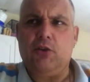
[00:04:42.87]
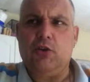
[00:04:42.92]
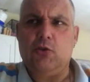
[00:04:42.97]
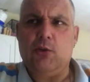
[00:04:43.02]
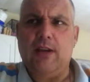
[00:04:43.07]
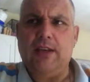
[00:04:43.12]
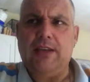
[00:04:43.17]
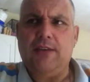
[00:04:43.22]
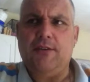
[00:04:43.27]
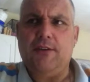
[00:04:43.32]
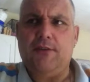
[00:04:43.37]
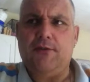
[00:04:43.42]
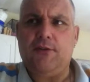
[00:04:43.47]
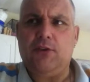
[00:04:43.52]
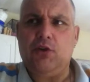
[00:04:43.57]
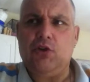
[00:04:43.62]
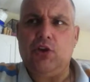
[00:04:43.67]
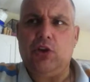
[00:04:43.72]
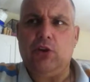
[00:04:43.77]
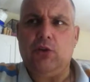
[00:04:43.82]
the 25th
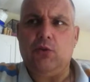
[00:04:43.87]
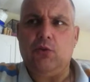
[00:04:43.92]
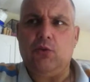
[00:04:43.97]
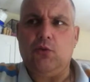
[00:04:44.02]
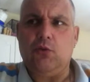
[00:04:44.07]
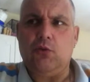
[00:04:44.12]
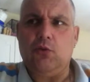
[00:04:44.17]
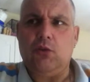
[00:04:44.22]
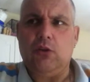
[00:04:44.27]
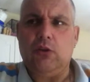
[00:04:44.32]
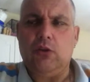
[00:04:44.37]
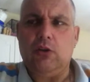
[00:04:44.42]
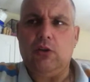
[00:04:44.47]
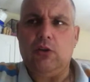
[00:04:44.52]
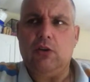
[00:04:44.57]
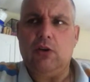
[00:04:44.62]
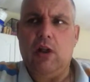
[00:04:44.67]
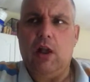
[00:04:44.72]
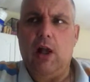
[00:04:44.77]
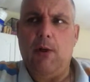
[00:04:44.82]
of June
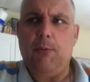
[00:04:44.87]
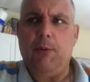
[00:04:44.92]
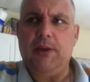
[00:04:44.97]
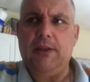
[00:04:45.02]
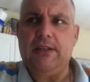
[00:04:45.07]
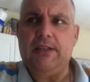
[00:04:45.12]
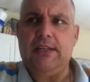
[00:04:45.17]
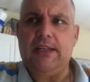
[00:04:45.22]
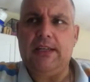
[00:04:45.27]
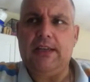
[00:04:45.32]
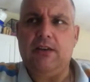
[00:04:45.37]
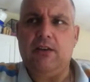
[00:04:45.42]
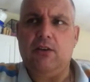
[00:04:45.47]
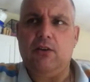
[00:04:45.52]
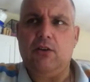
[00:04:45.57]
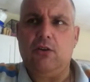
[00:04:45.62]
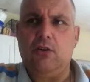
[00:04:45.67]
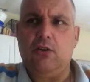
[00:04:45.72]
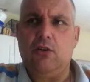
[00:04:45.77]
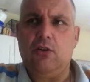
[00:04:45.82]
up
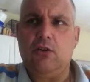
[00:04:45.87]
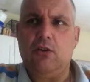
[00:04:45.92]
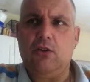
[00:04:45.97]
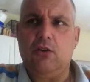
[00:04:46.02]
until,